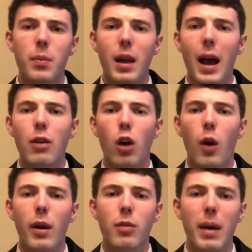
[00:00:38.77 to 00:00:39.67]
As
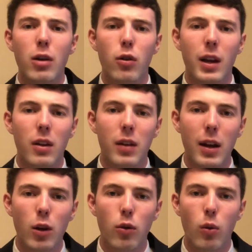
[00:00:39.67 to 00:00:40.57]
always, make sure to
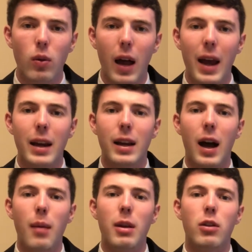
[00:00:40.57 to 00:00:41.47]
continue to like,
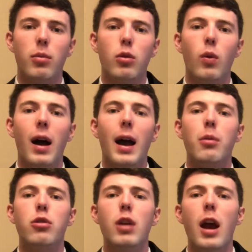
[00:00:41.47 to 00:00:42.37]
comment, subscribe,
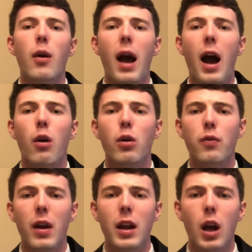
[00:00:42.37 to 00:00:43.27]
share our
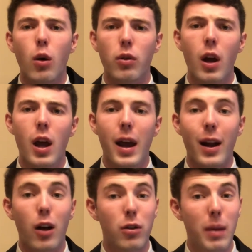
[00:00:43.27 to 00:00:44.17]
videos, and
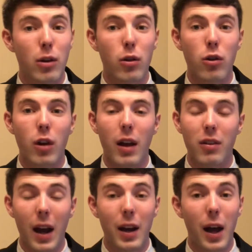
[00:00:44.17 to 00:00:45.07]
also make sure to
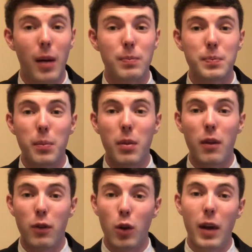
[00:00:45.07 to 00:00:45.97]
sign up
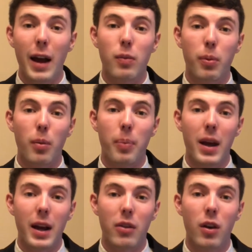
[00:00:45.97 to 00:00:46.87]
for those expert
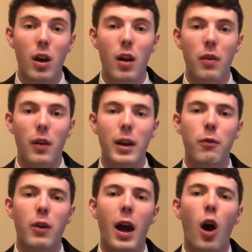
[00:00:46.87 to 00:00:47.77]
picks. The link
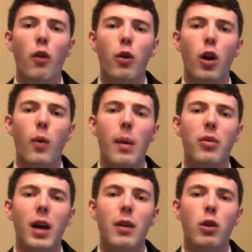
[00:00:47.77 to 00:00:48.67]
for that over on our
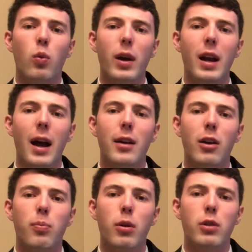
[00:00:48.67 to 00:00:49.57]
website,
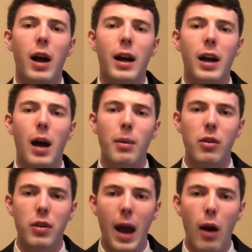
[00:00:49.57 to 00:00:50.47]
thegridironexpert.com. It's
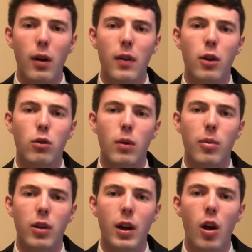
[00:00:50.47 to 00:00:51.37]
down in the
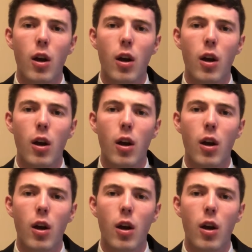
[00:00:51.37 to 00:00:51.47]
description.